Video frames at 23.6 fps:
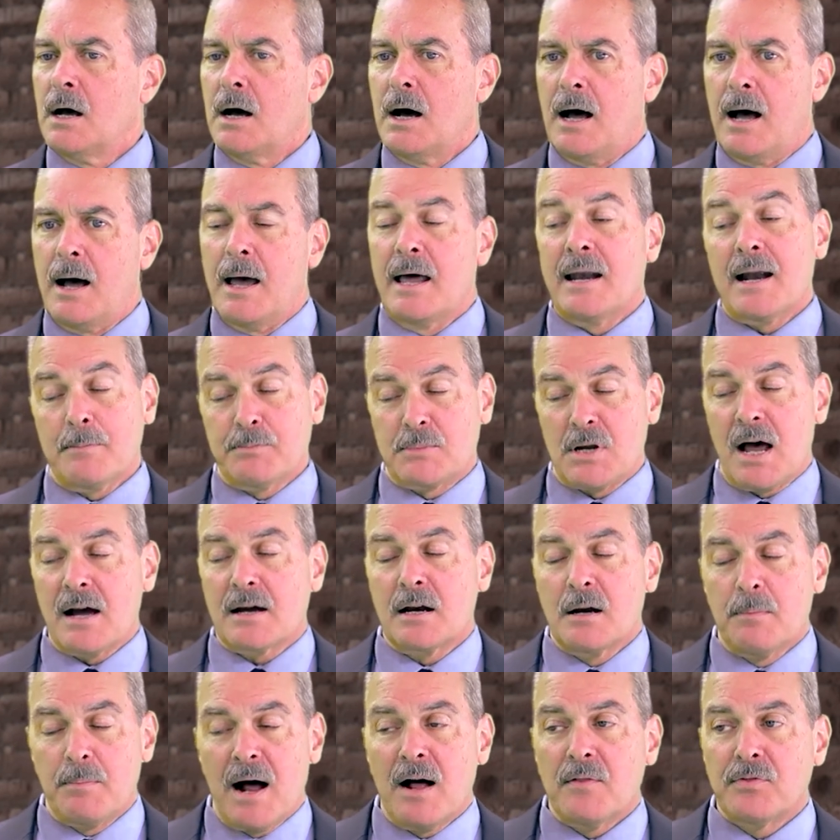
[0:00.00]
And I'm
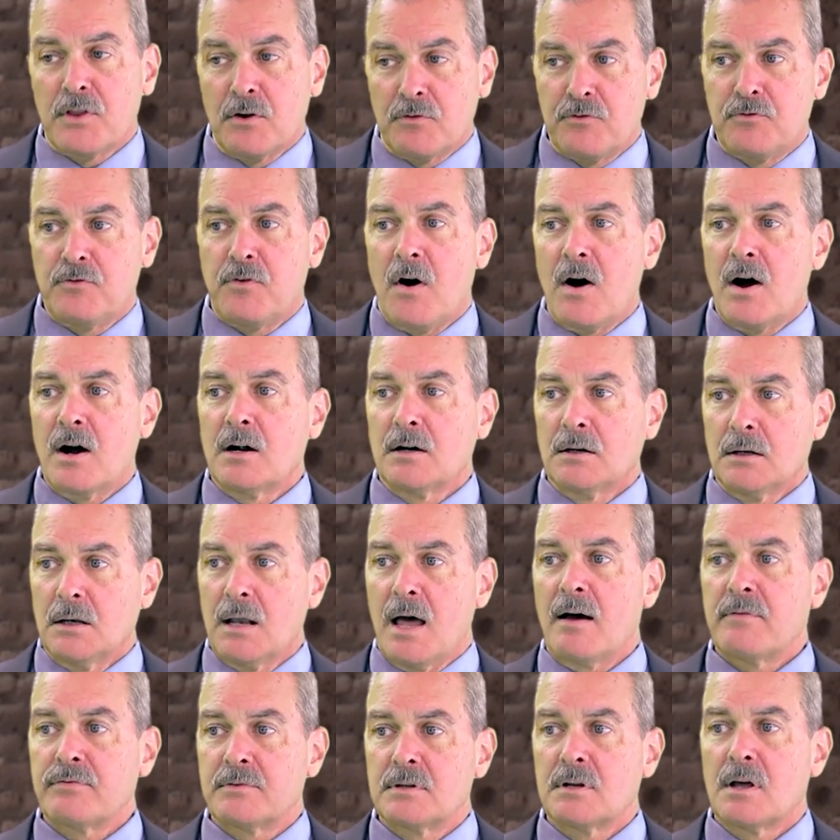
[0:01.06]
talking about the
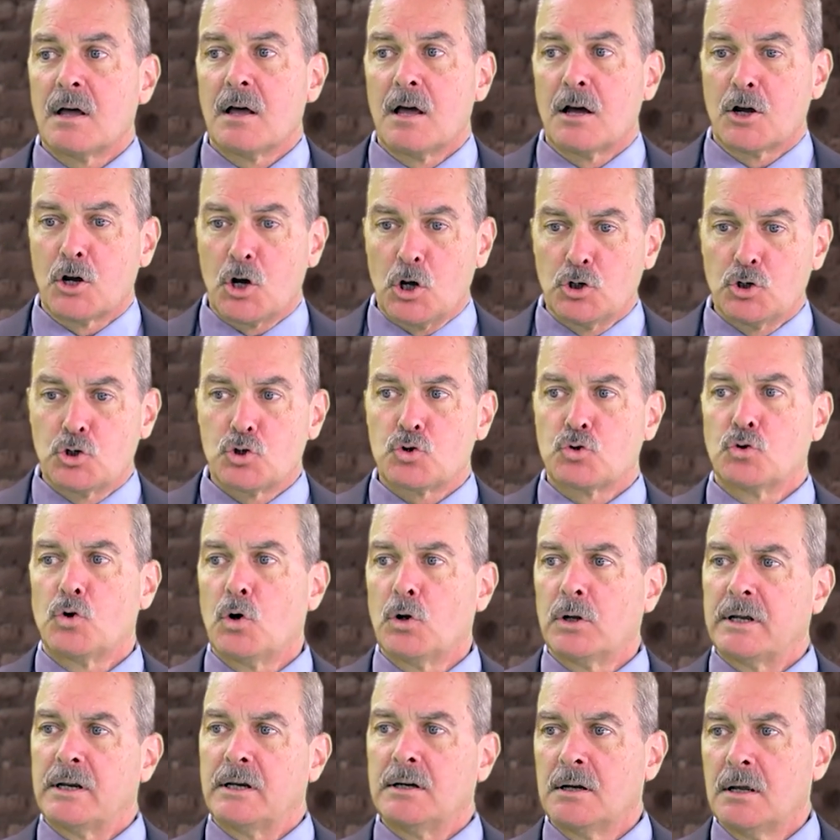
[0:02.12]
far-left
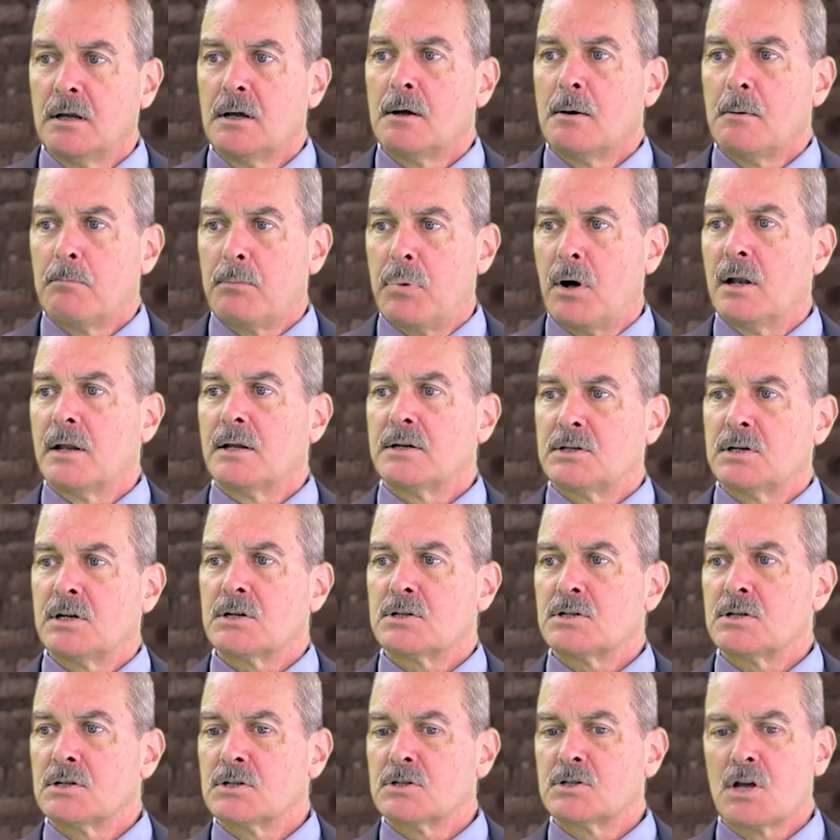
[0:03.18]
controlling
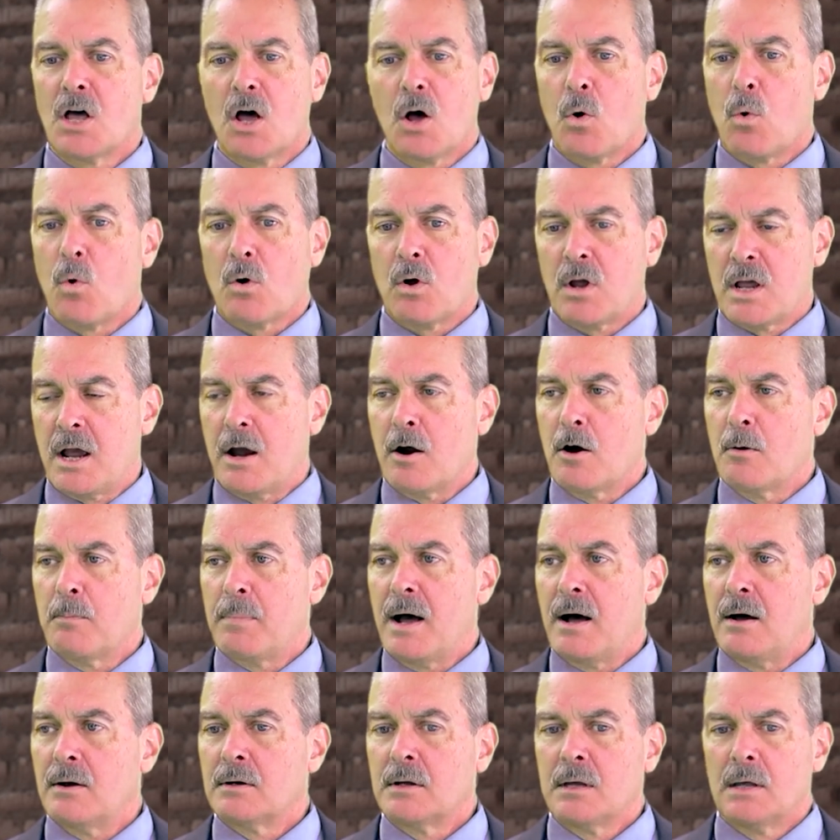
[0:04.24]
politicians care
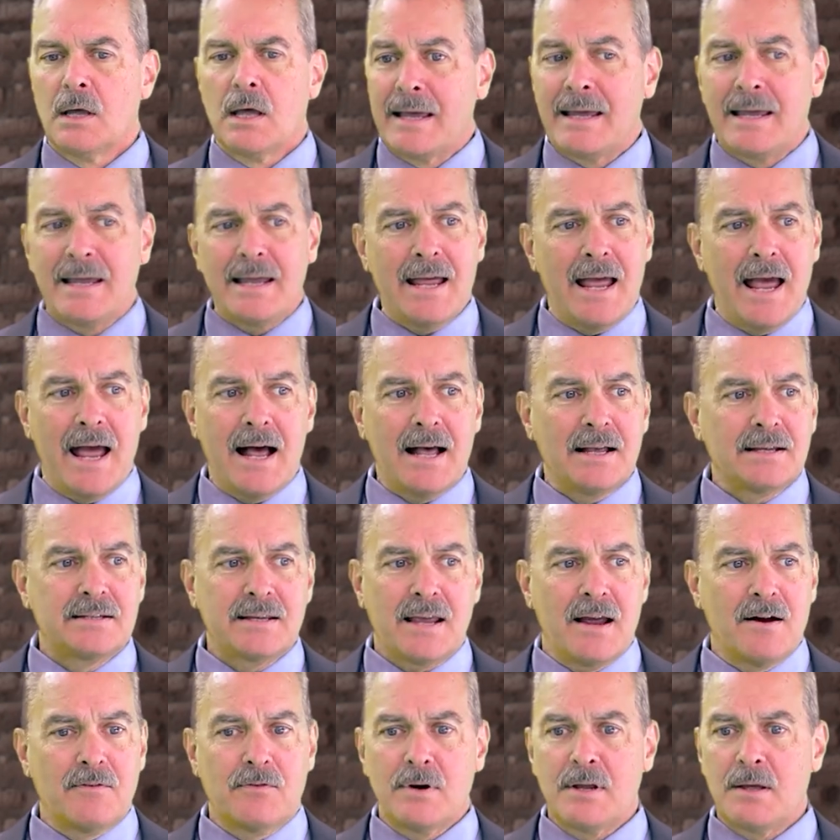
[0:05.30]
about. He has
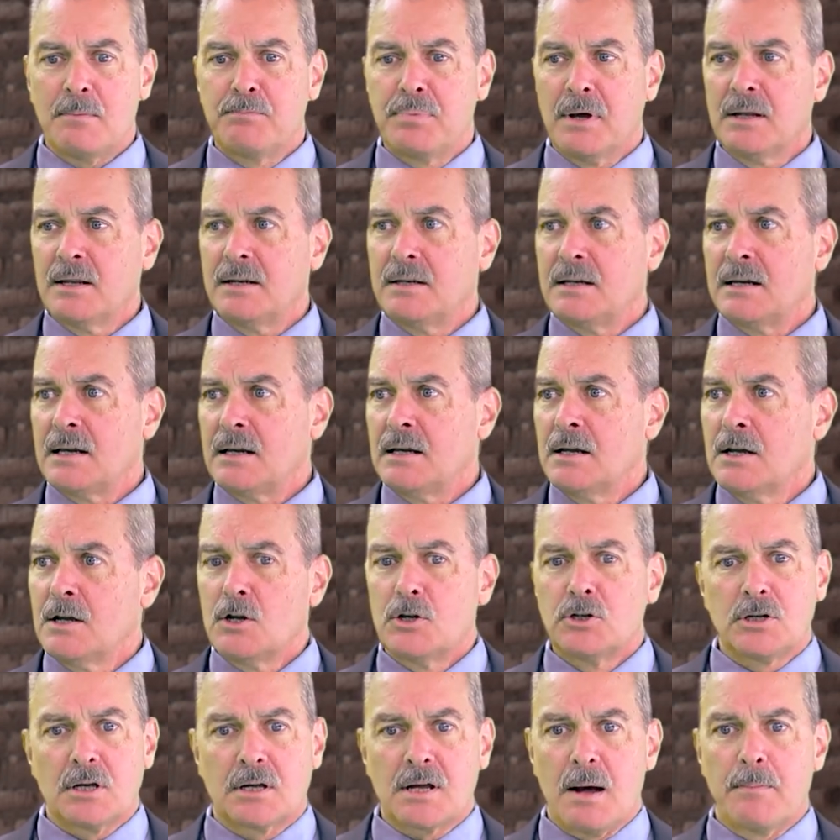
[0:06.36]
every ability
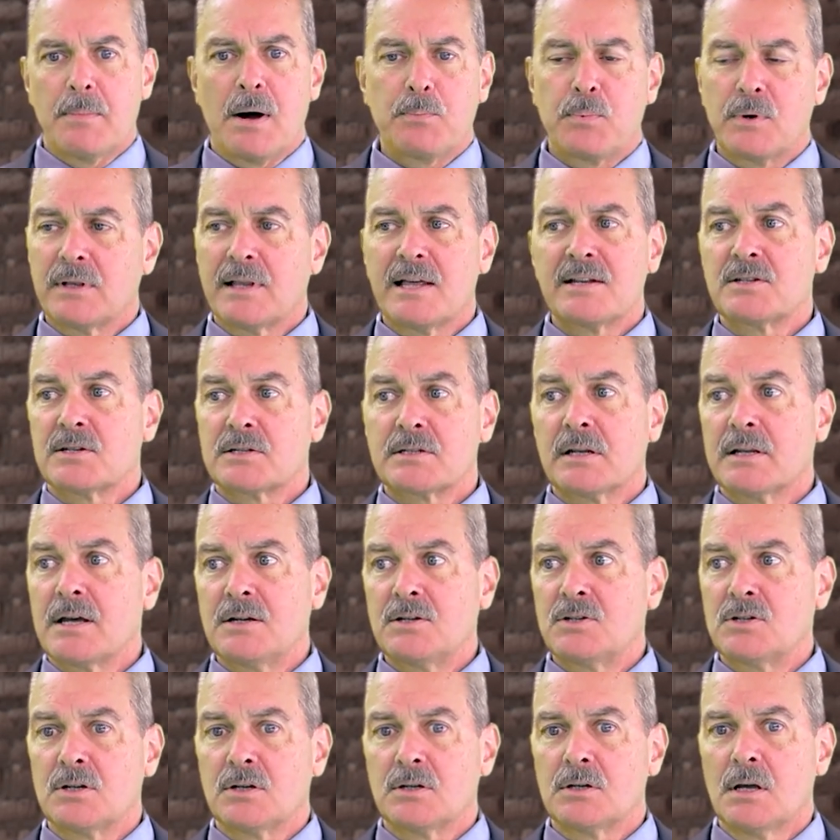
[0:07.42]
to come up with
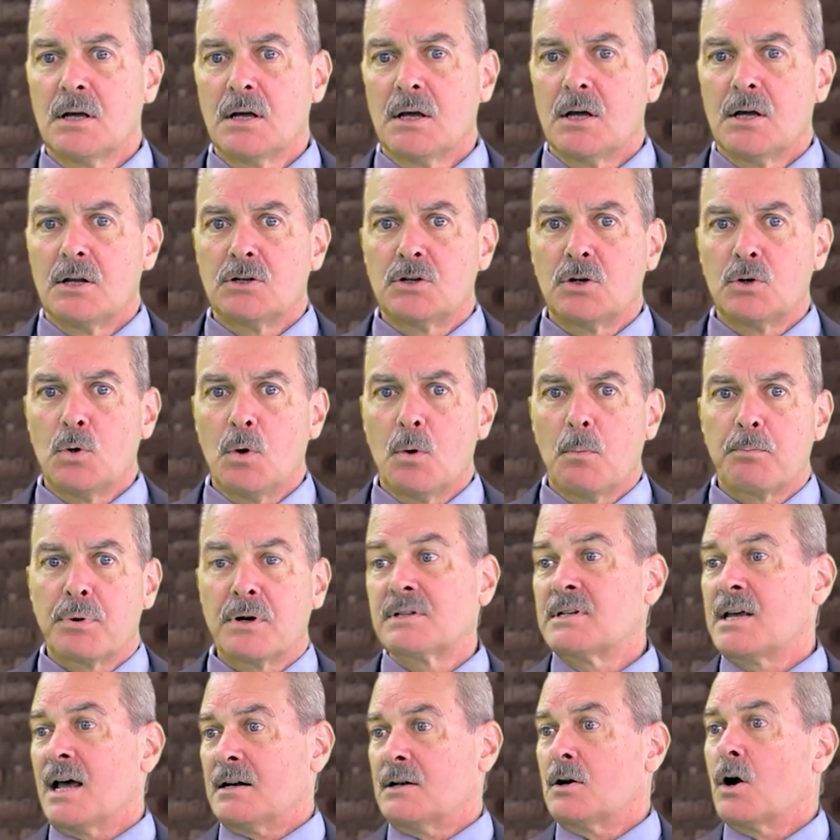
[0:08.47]
legislation to
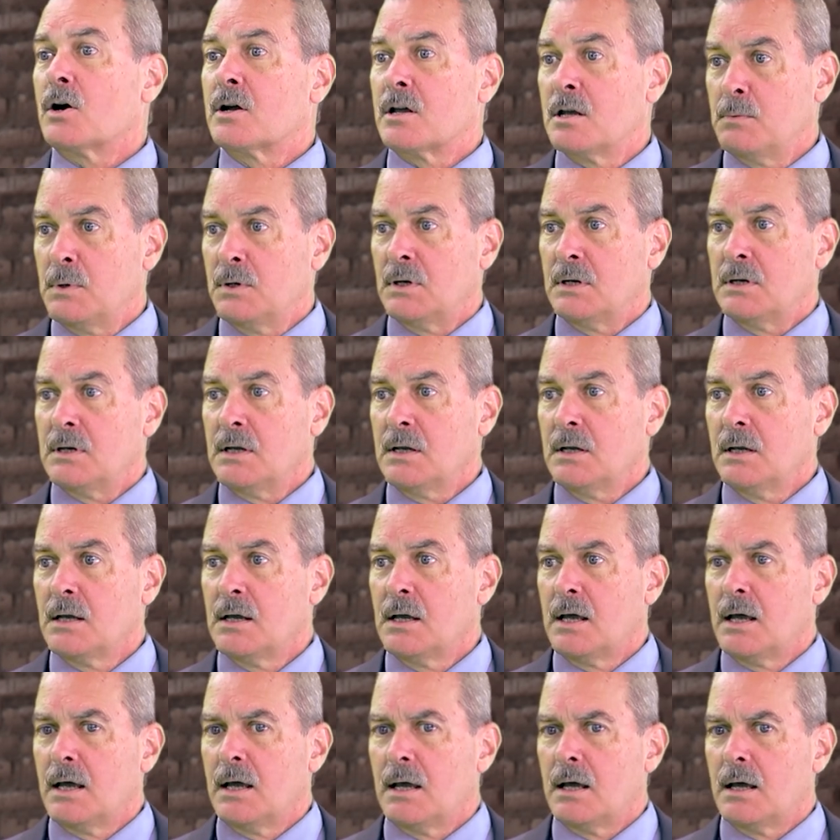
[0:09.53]
protect our community,
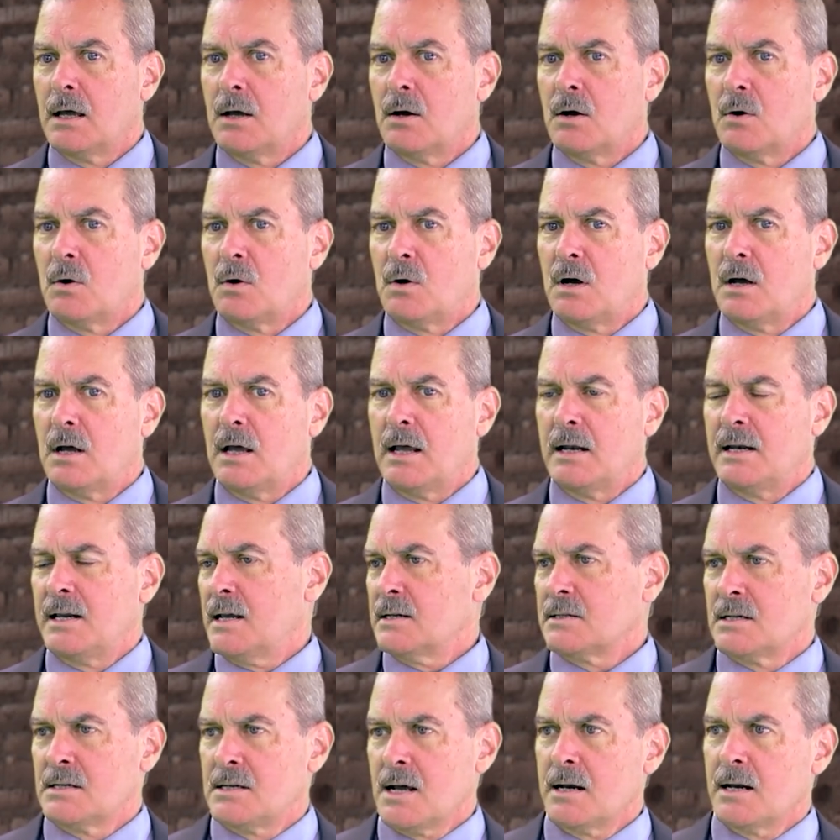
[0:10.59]
and he
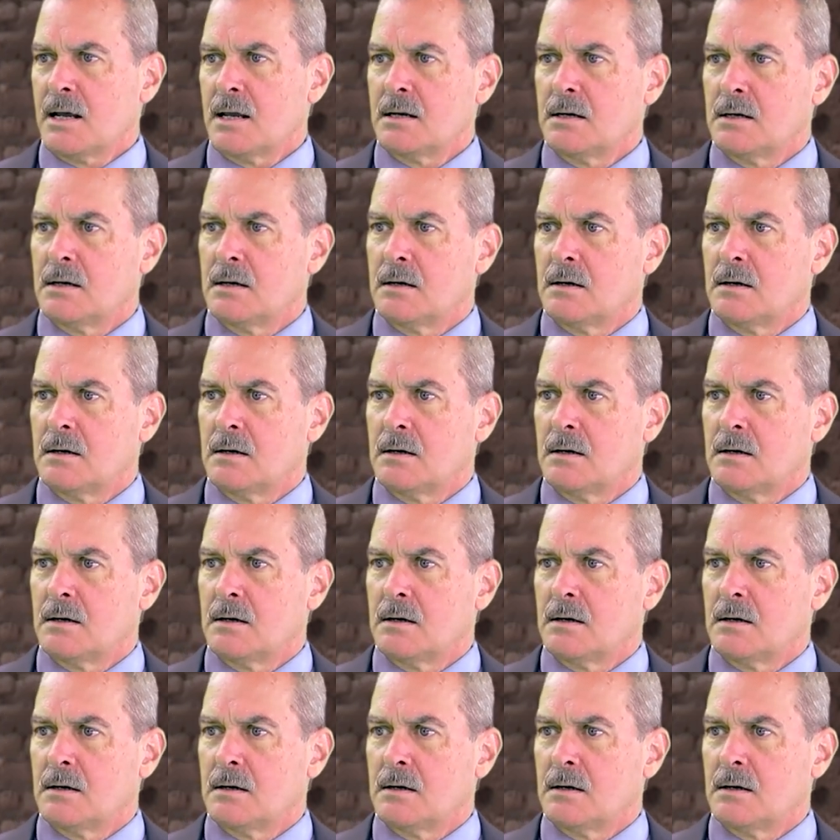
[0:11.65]
hasn't done it.